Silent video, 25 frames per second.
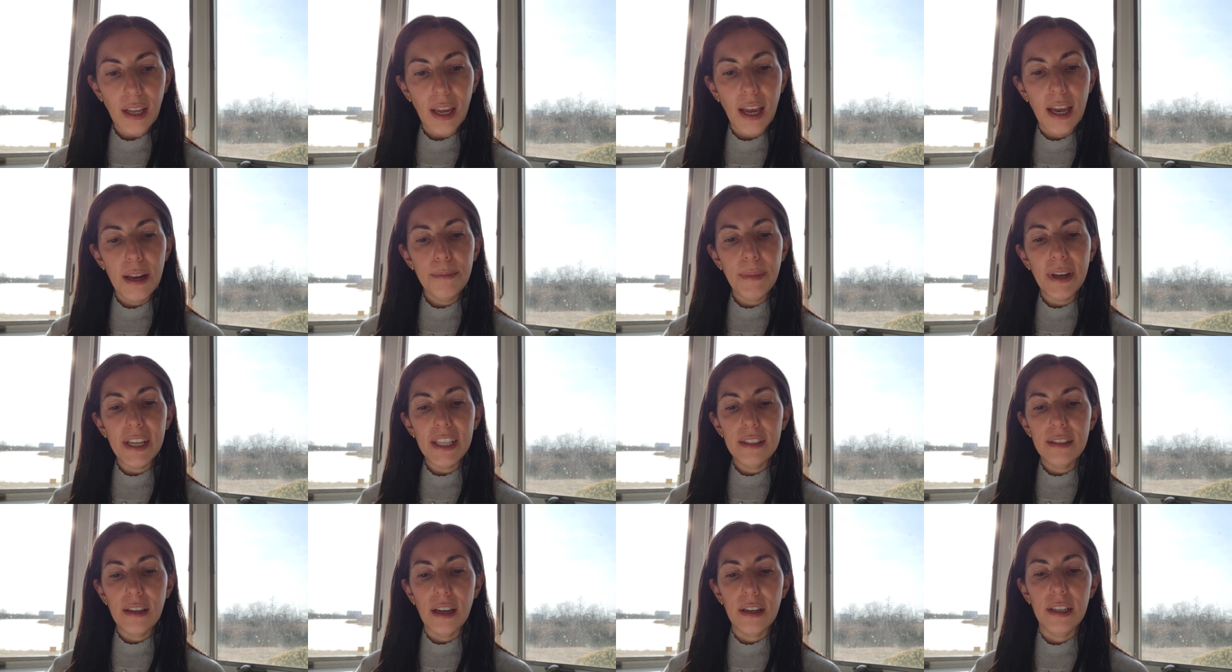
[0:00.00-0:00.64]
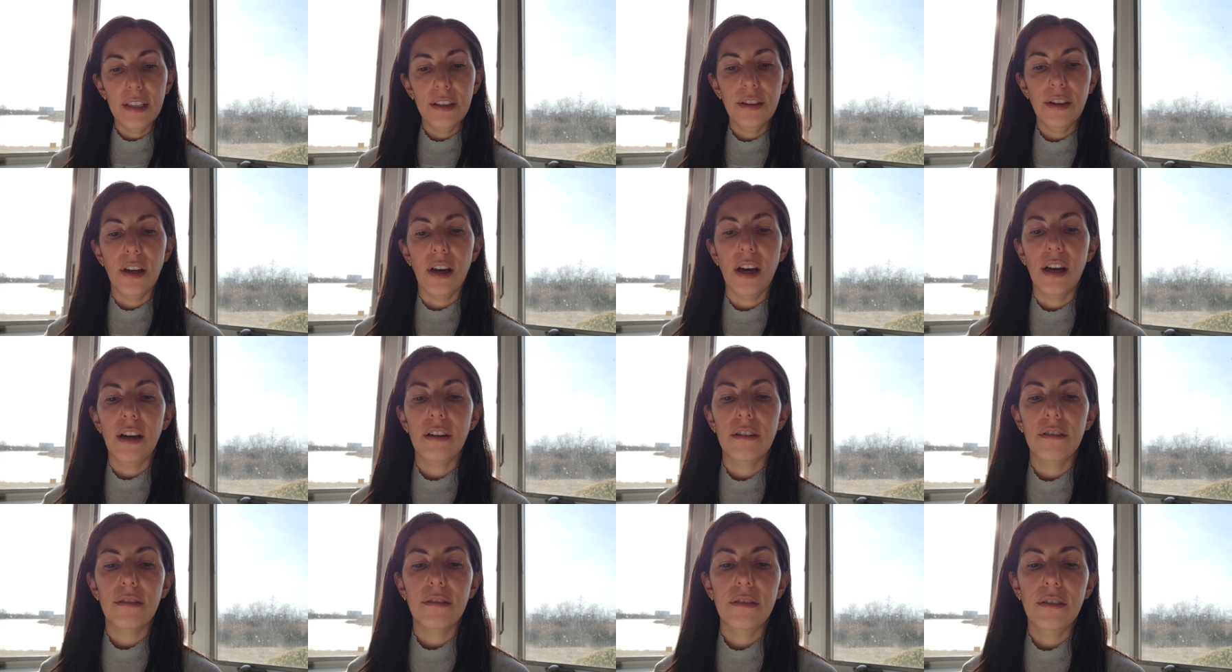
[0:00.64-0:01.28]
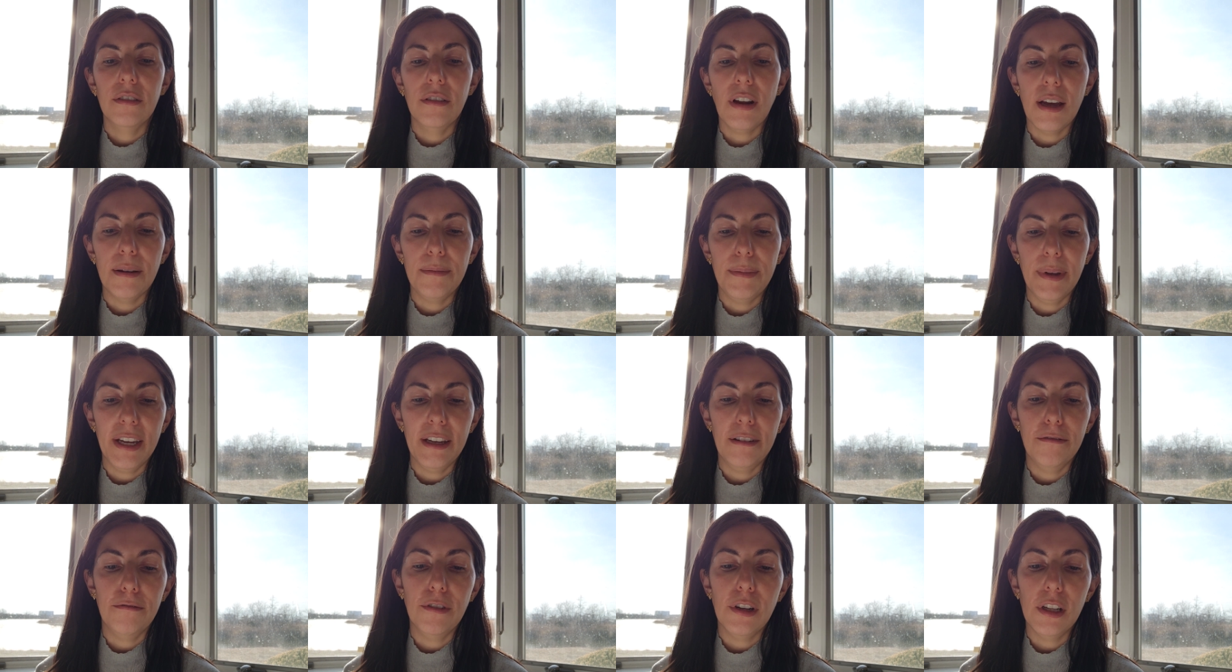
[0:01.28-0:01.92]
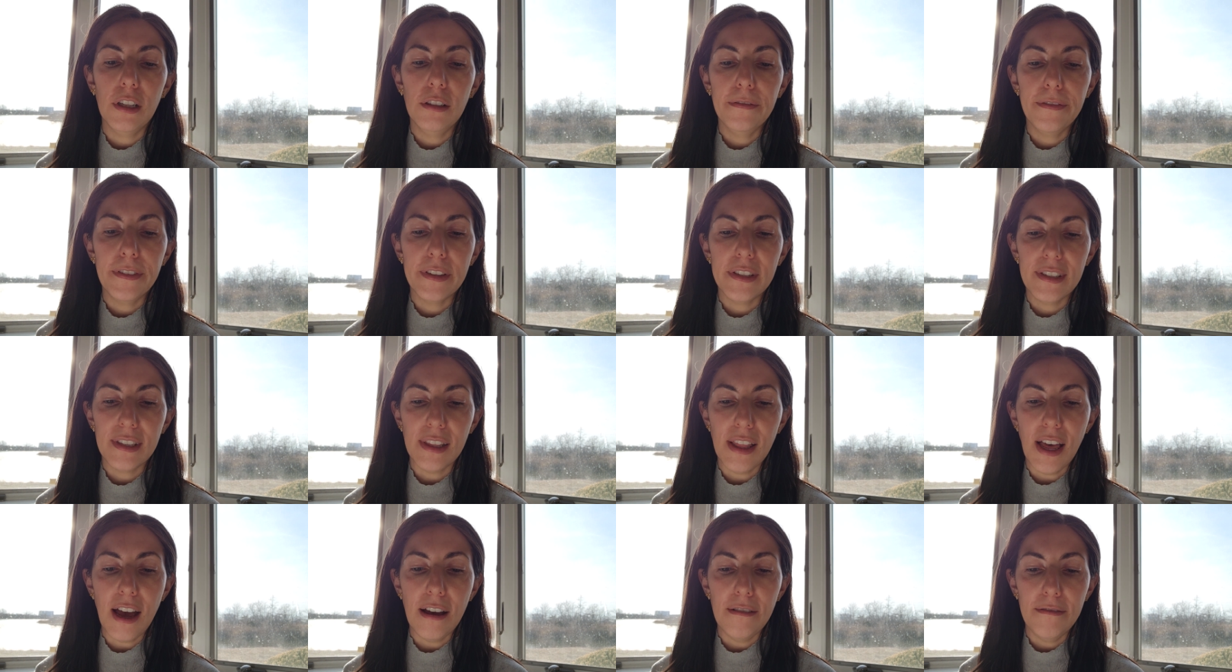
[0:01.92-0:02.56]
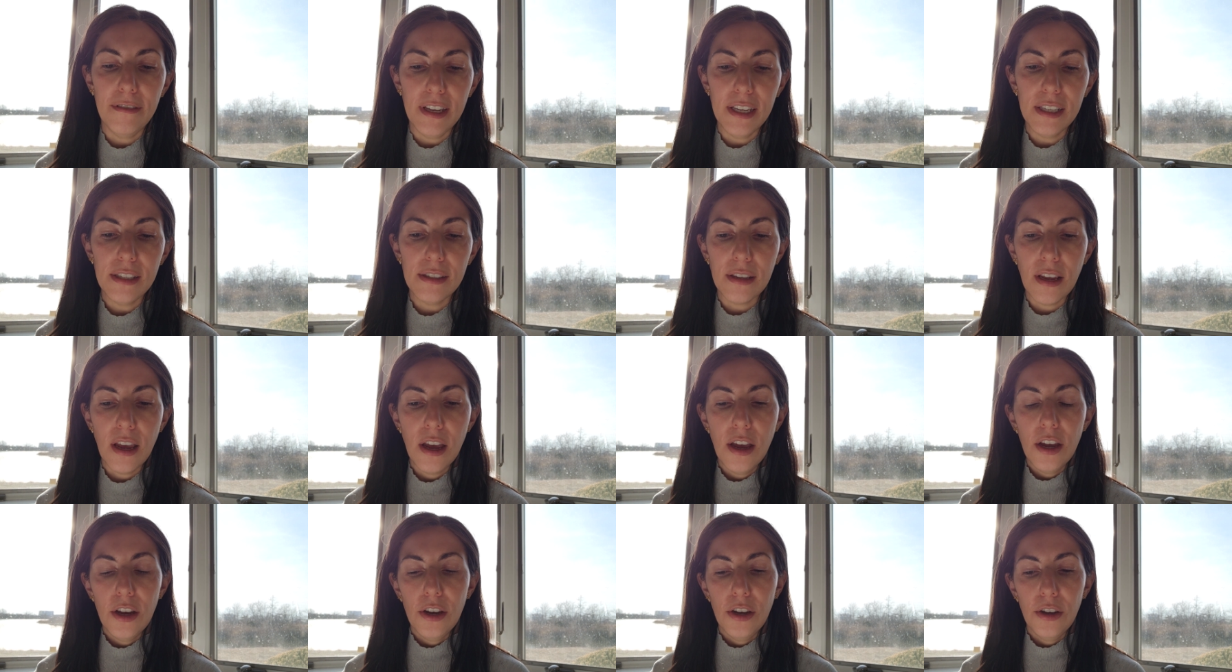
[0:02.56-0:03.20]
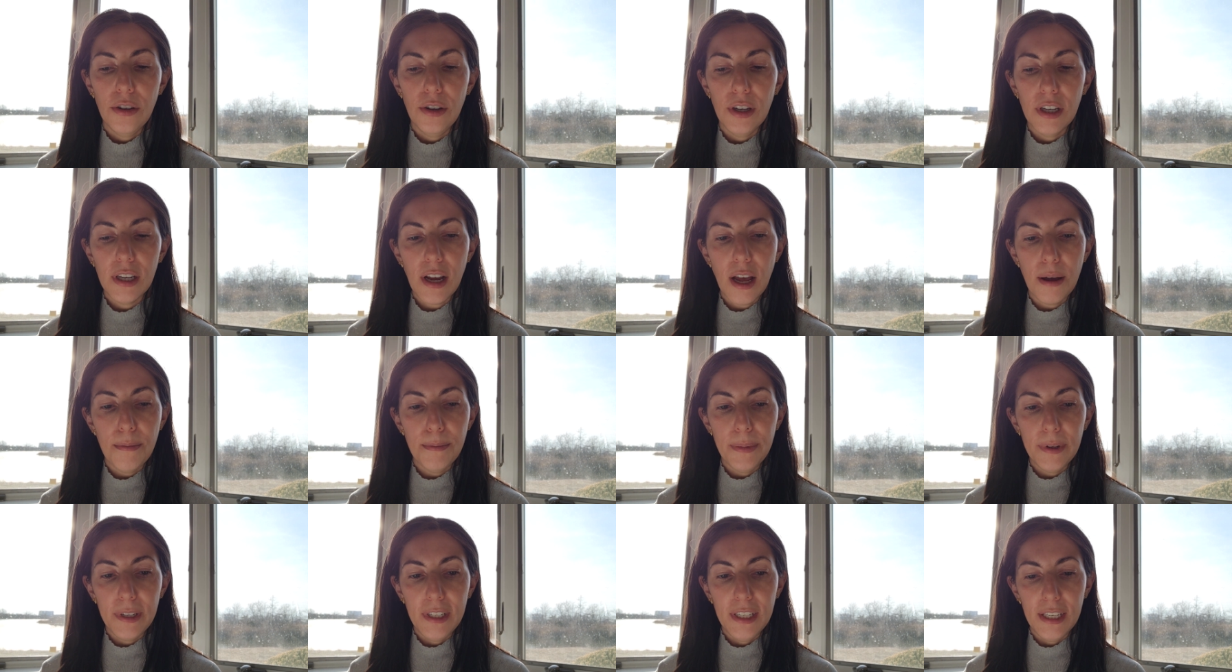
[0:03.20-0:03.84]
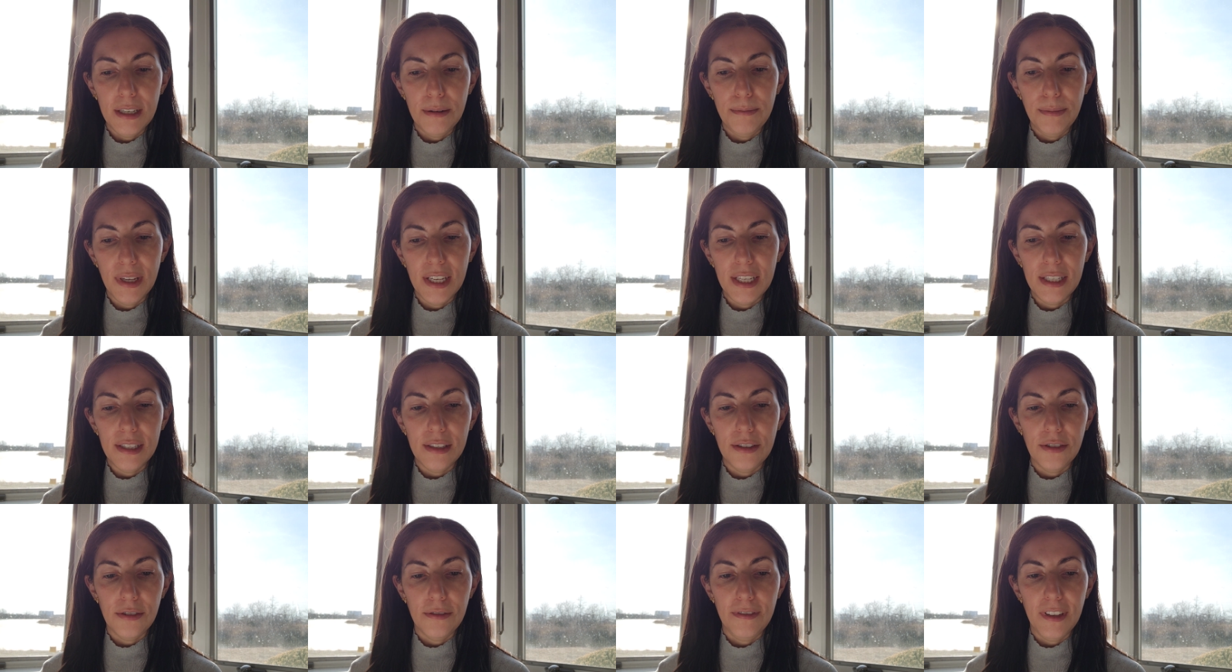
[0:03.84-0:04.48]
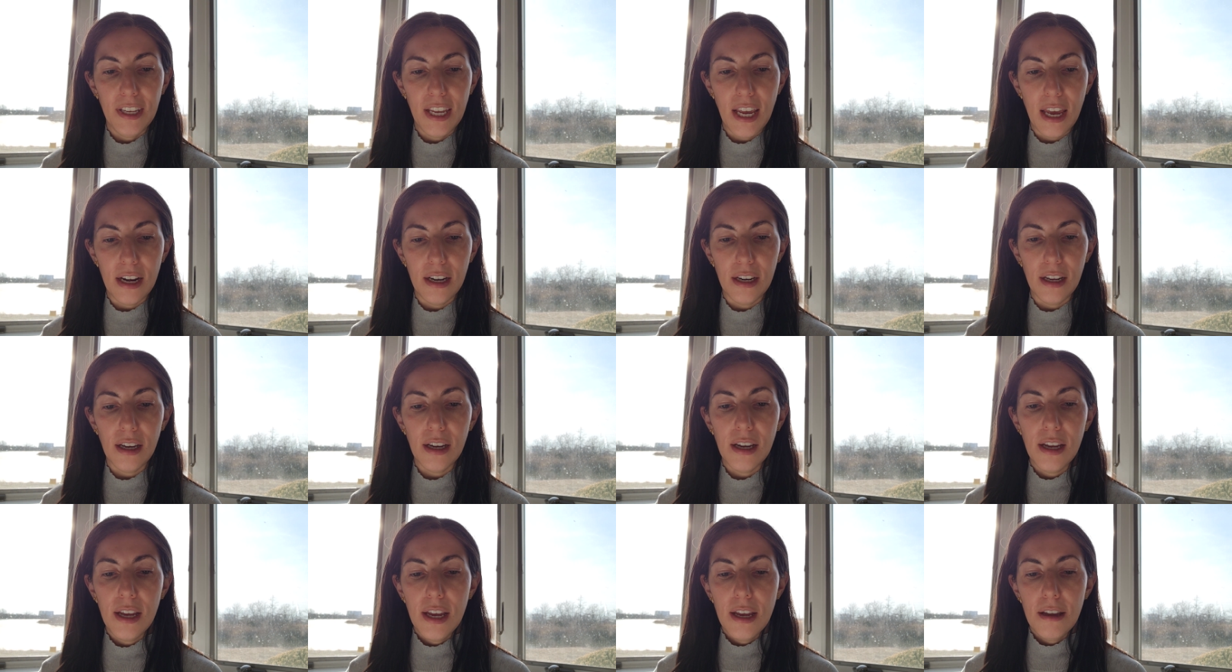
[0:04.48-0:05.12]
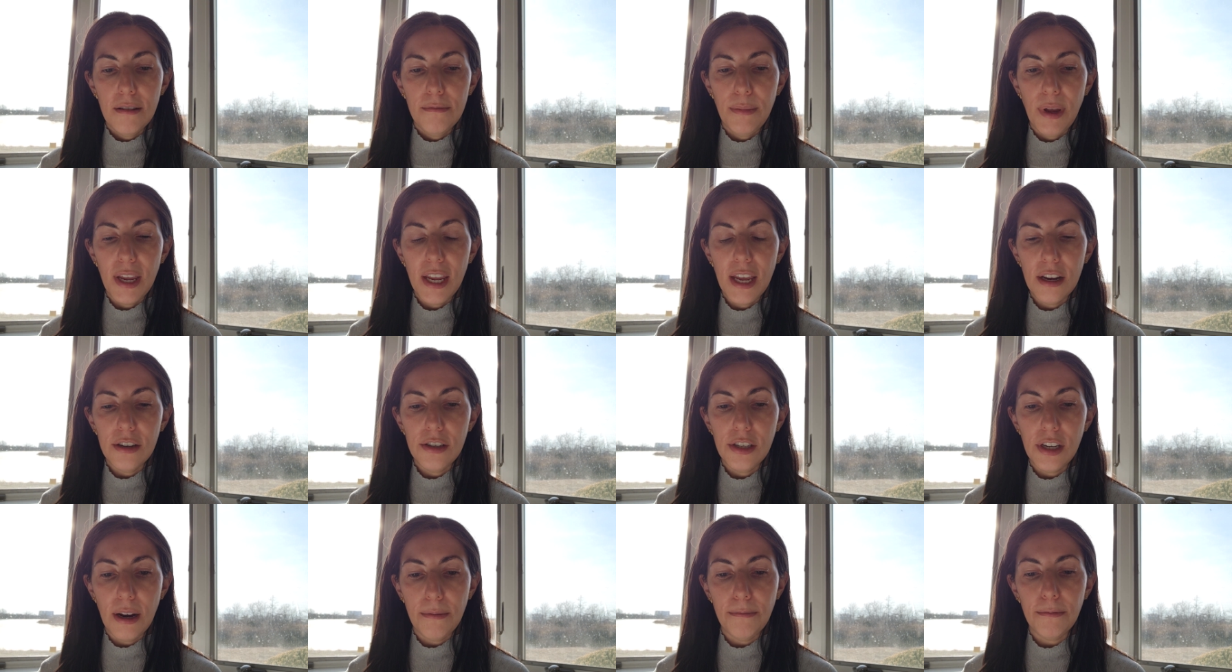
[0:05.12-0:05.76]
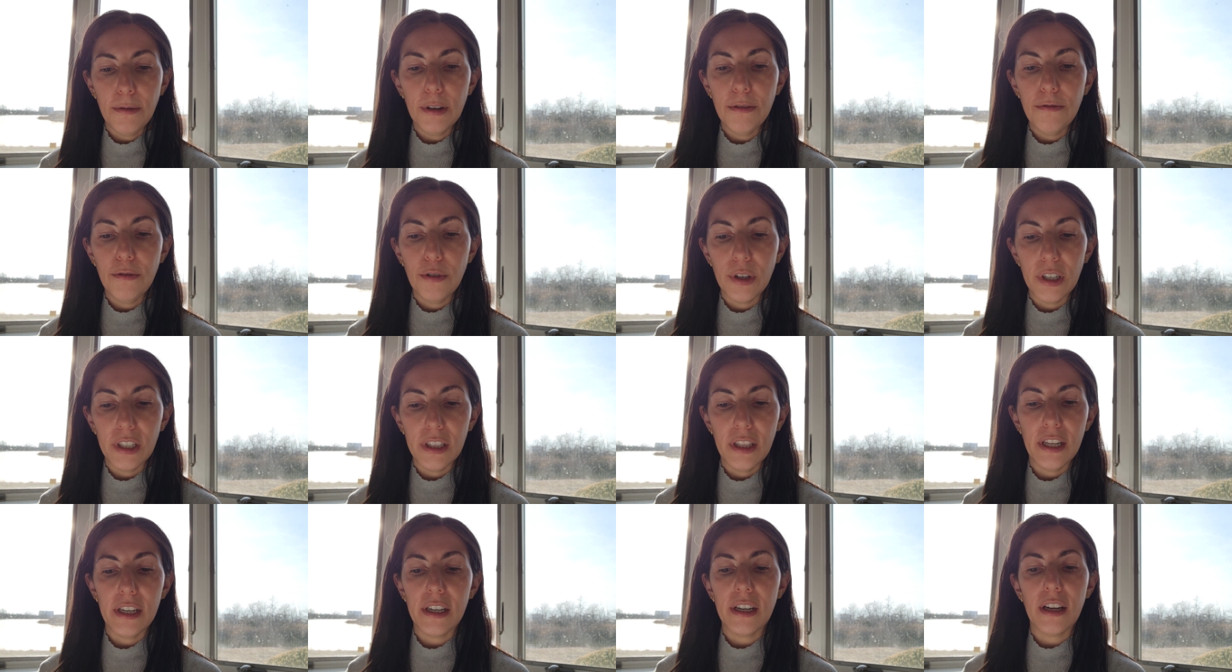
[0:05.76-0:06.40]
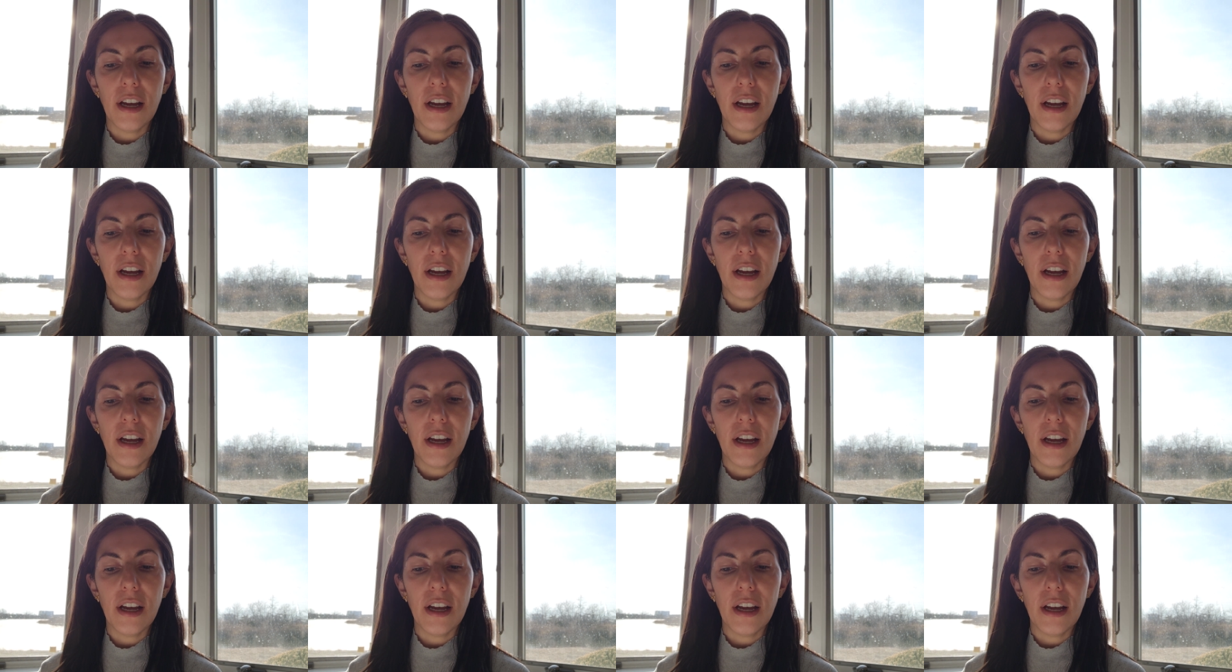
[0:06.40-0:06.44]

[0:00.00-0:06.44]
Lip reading: and my son-in-law, Rabbi Wolf Slavis, who accompanied me to Vienna. May Hashem reward their